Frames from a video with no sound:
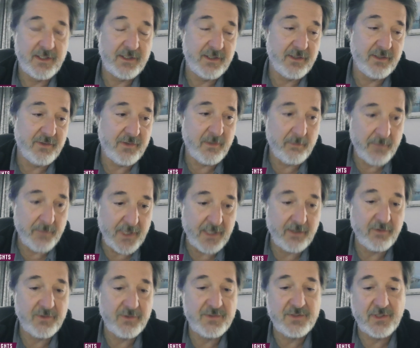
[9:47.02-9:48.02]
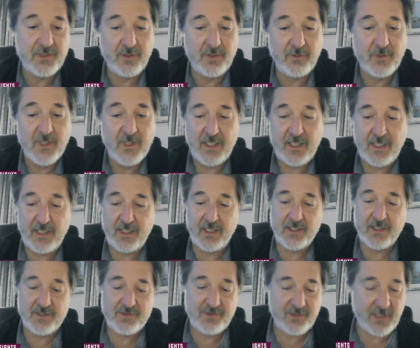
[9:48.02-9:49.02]
the better. So
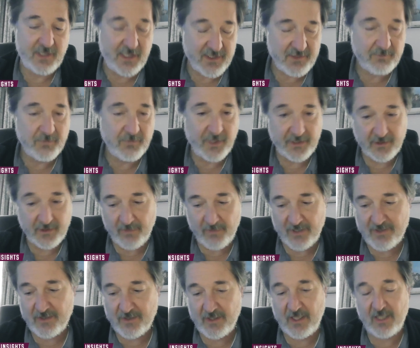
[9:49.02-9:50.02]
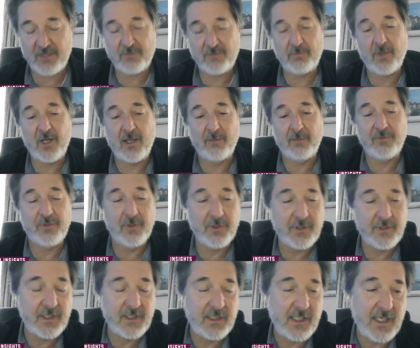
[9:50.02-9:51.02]
it's like you mentioned, SBOMs,
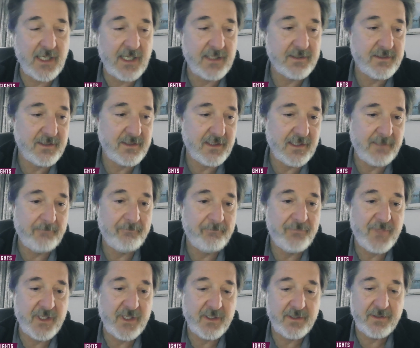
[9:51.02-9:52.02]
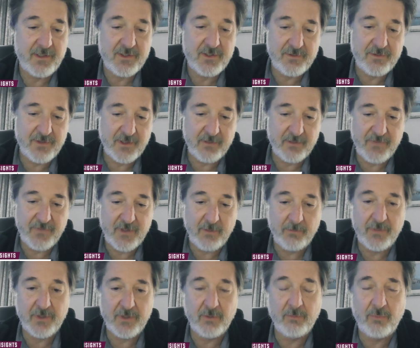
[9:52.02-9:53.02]
looking at the
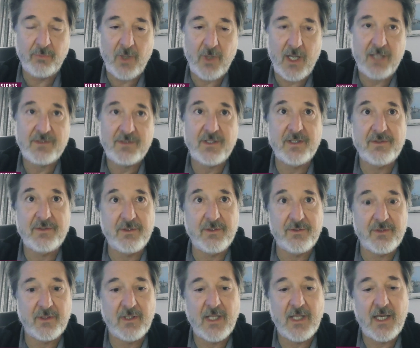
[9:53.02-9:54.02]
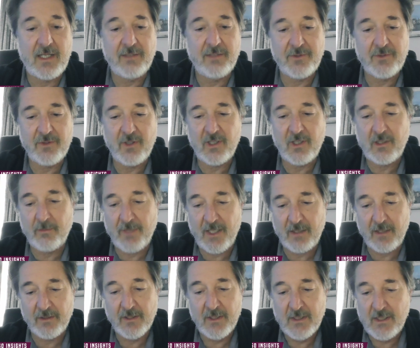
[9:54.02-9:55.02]
build process. There's a lot of talk
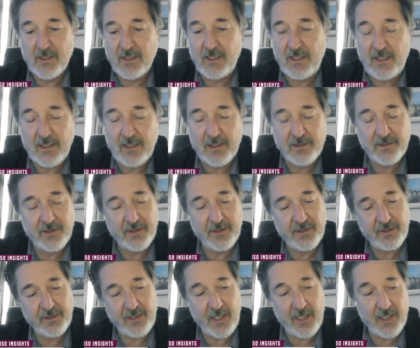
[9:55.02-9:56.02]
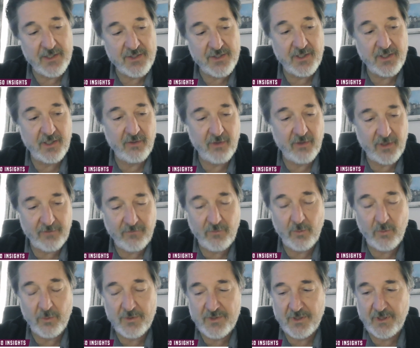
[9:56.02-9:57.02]
about engineering
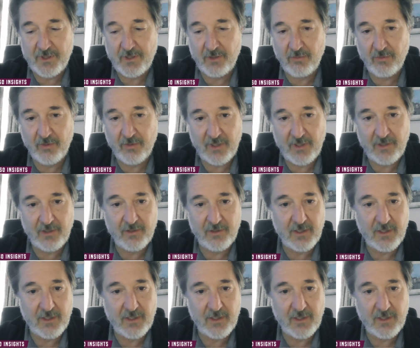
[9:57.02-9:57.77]
for security,